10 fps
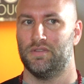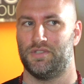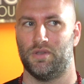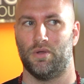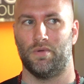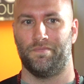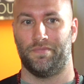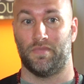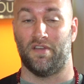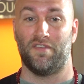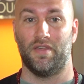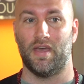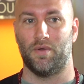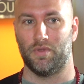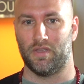So I find
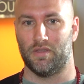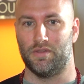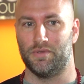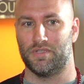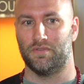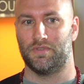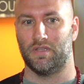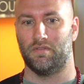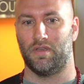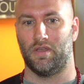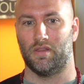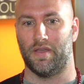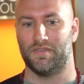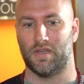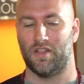that really conducive to living a
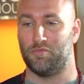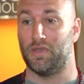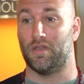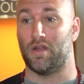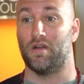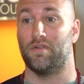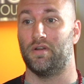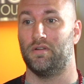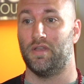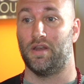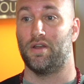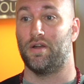lifestyle of being a carver and an